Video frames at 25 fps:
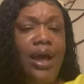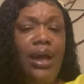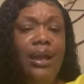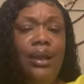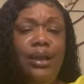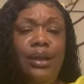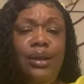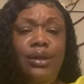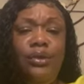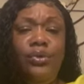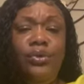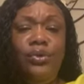
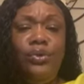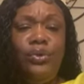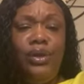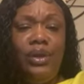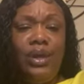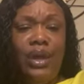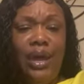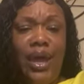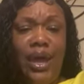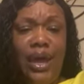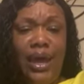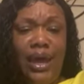
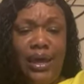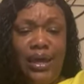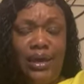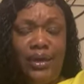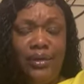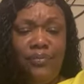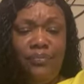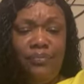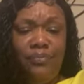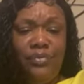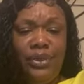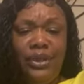
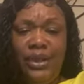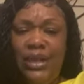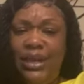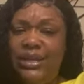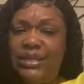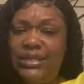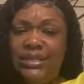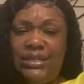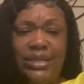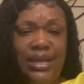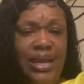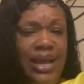hallelujah.
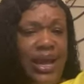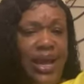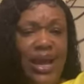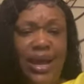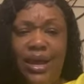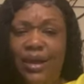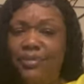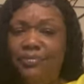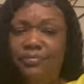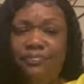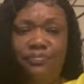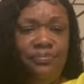Yes,
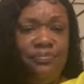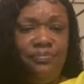God.